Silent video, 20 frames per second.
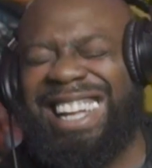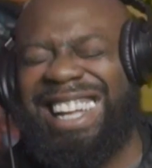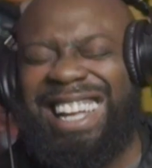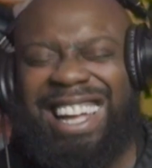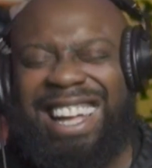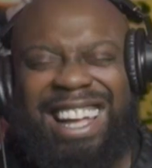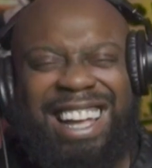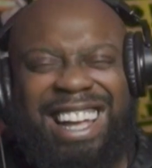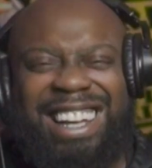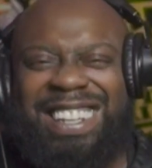
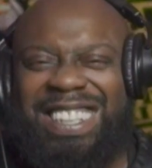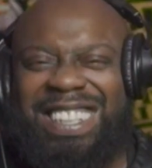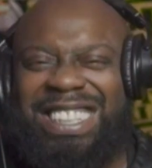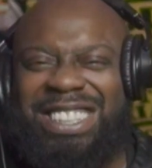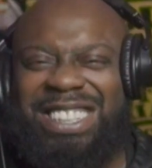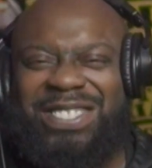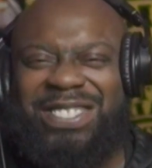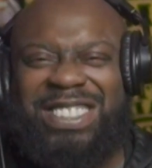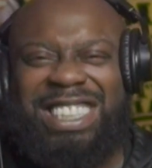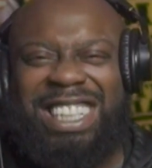I couldn't
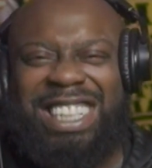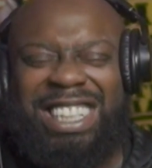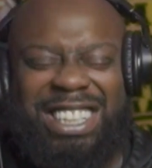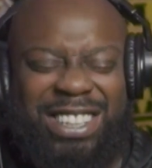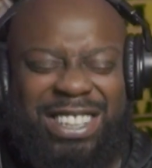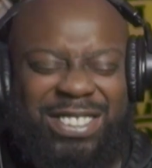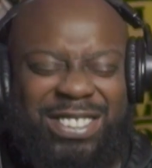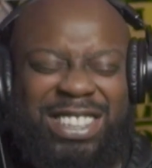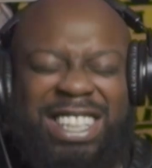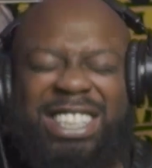even say
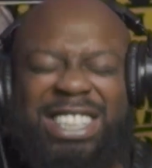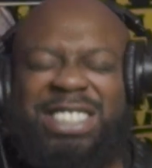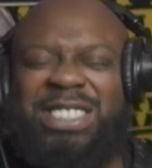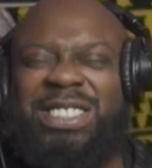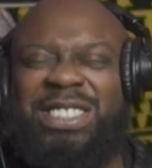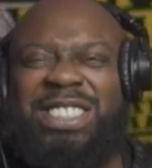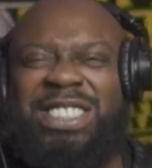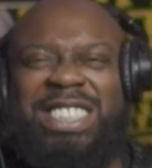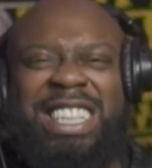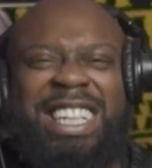that for like
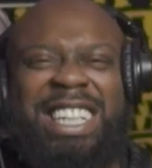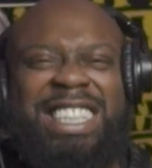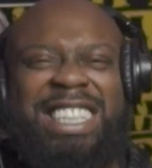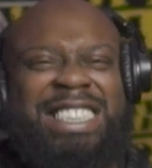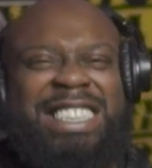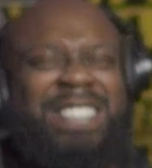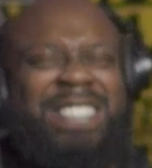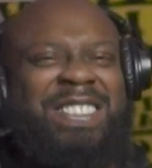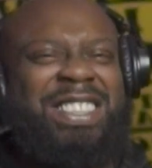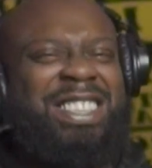two seconds.
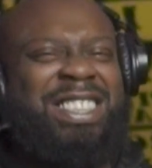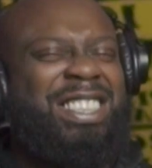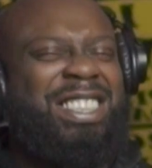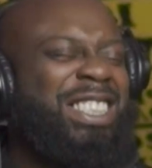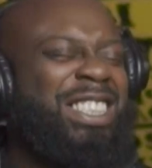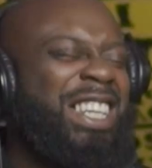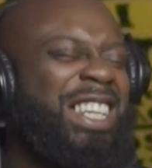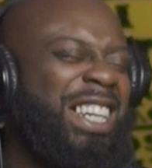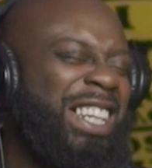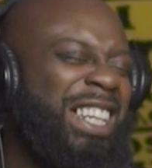It was just
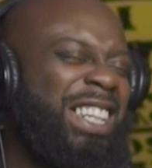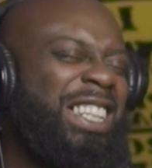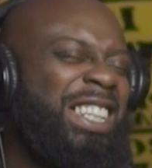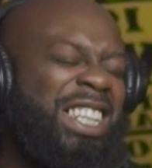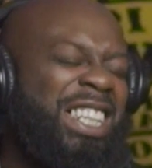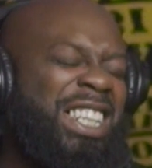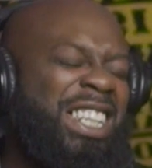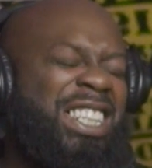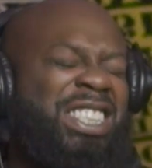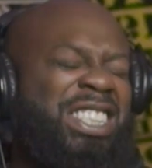like
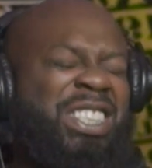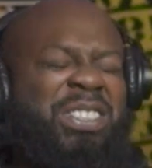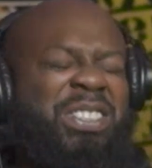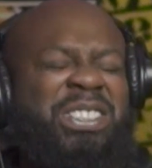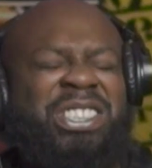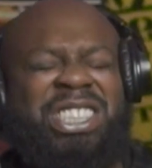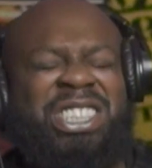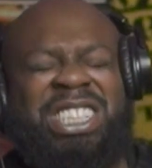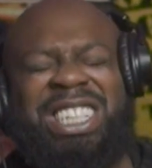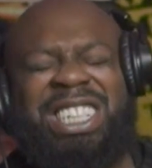
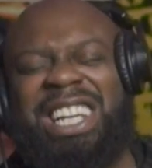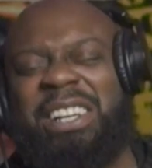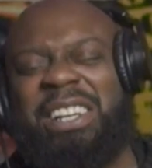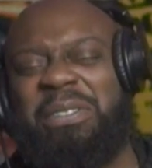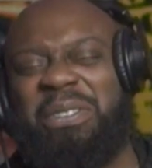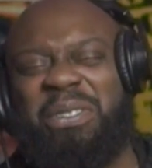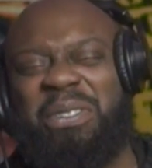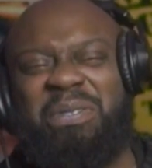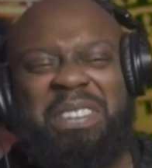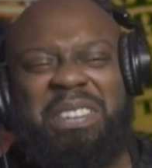excruciating
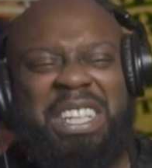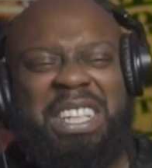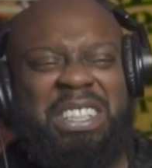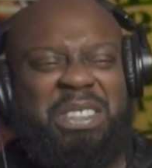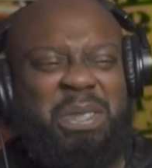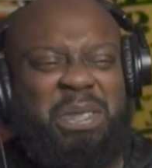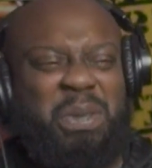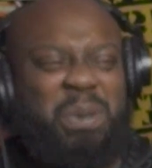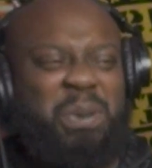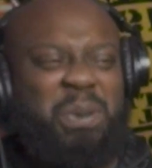for me
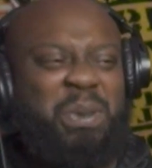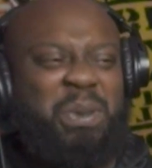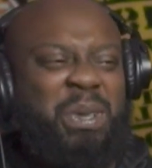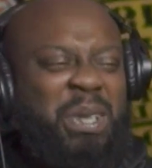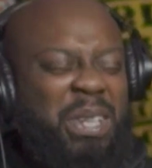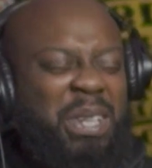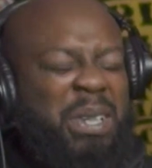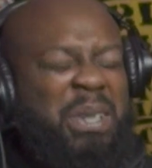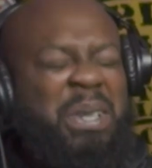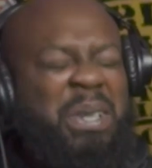too.
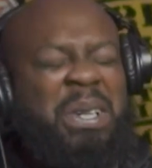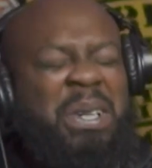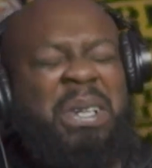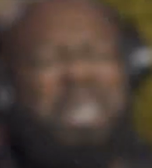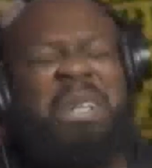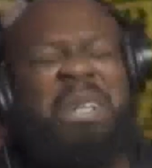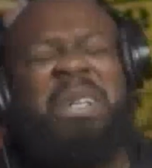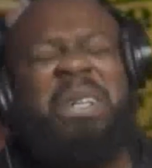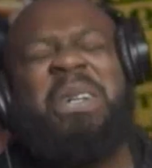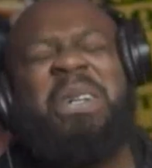
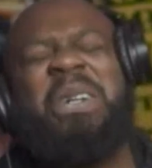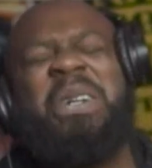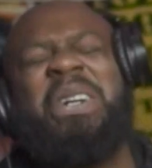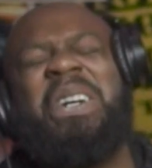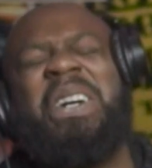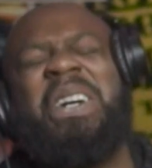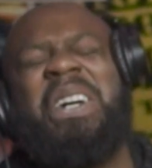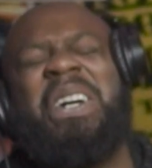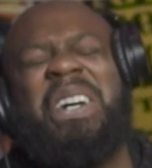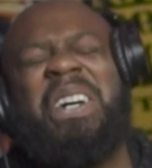
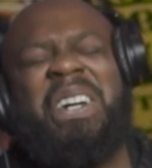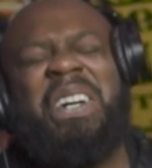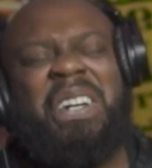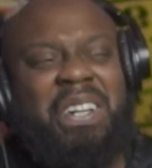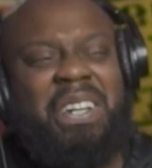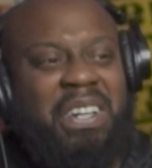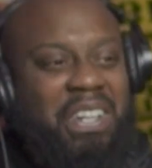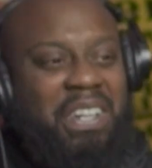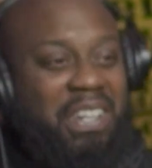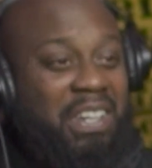Oh.
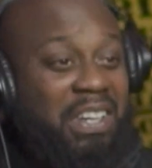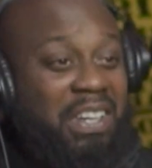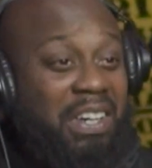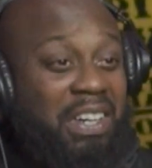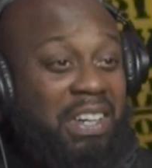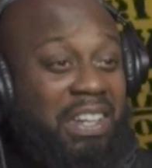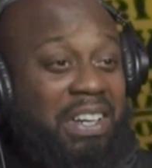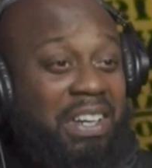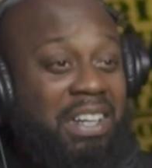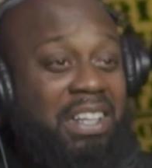
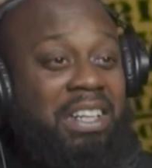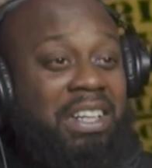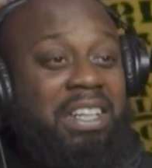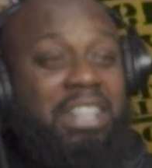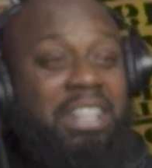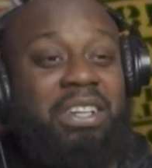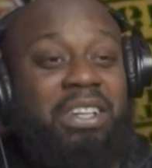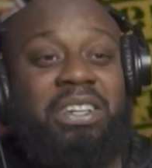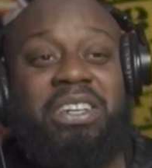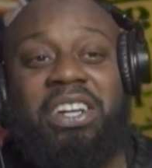
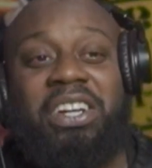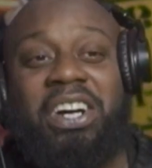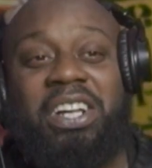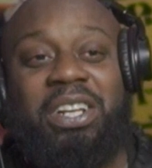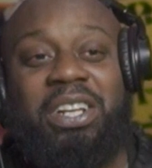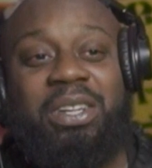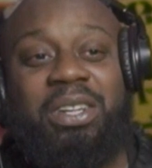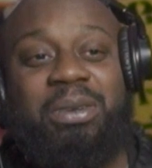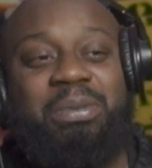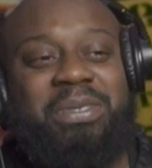Look at
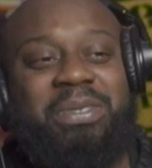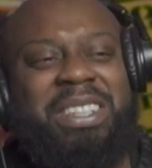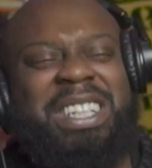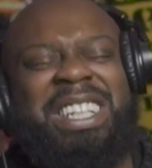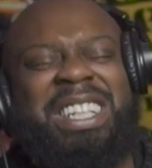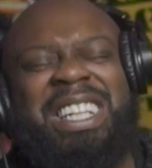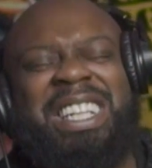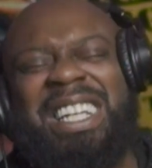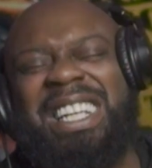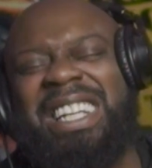all of them.
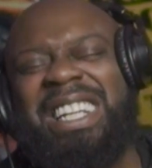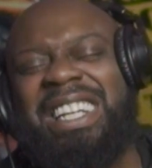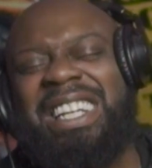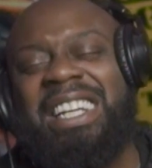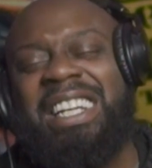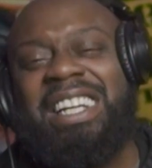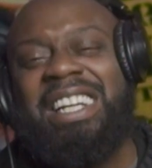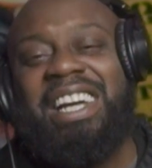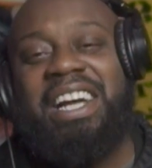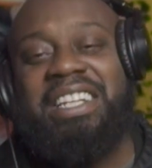
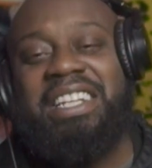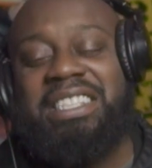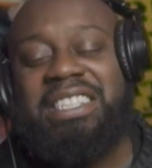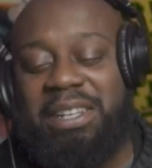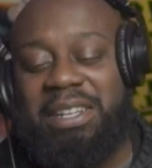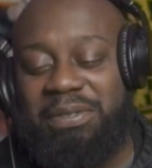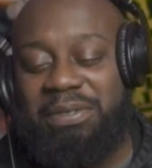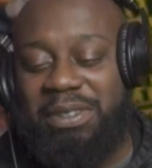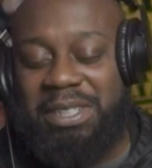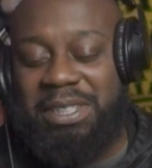I
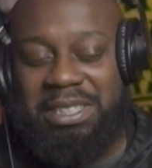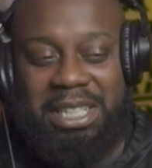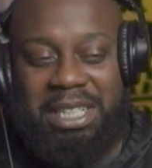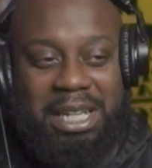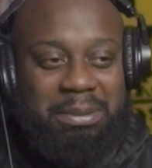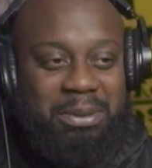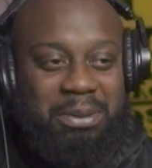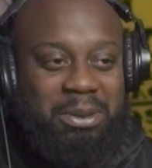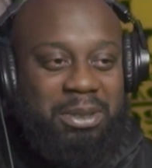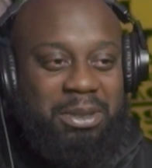think first
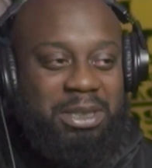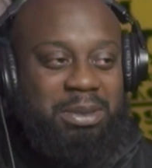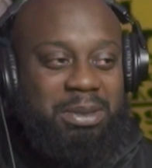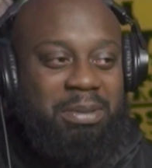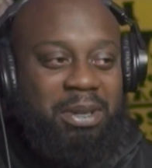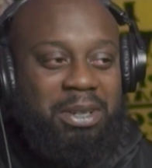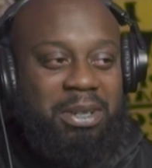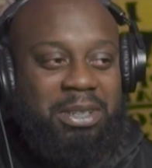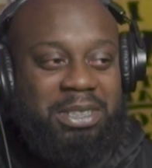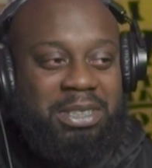time doing some
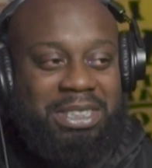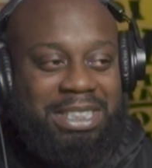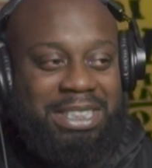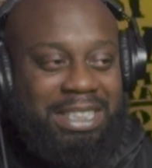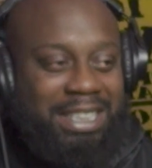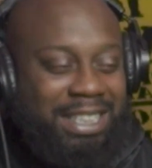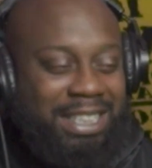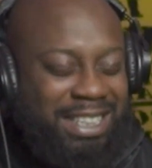hard shit.